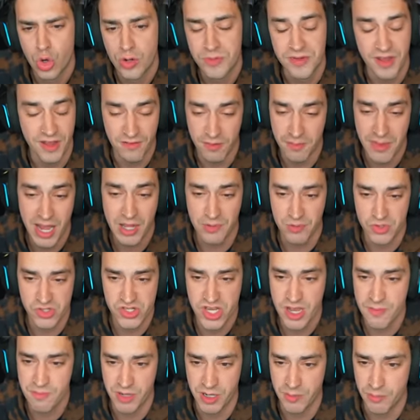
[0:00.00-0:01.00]
Never mind, we're
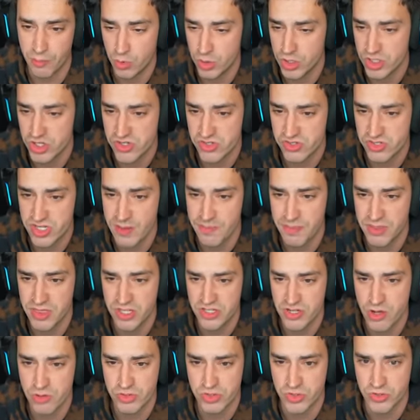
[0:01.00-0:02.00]
skipping them. We're just skipping the
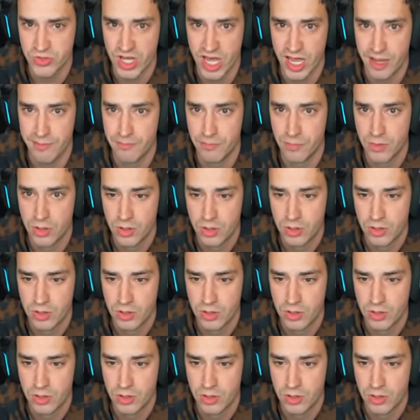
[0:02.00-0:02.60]
toaster time.